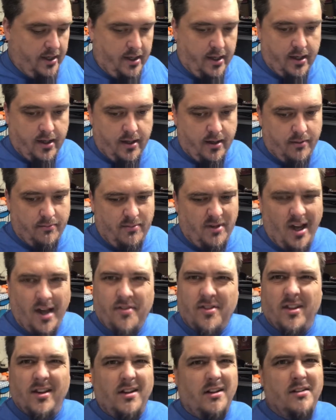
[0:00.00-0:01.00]
Um,
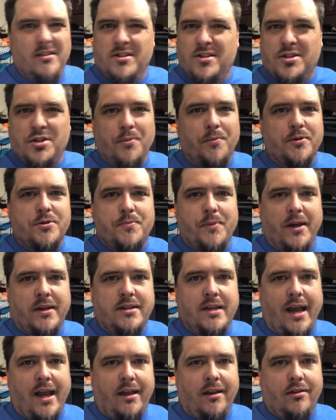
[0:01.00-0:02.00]
nothing super
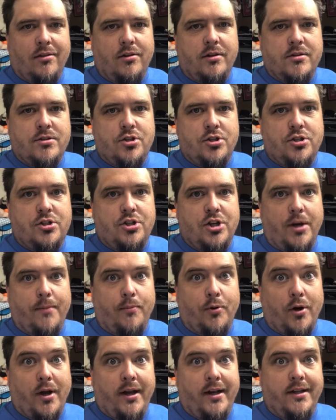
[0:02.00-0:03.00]
spectacular. Let's just jump
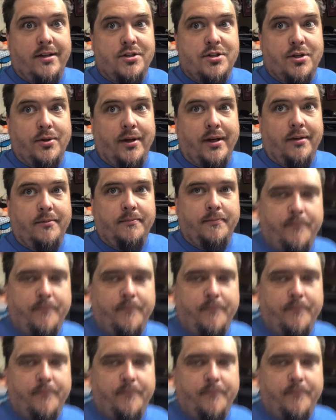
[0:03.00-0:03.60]
right into it.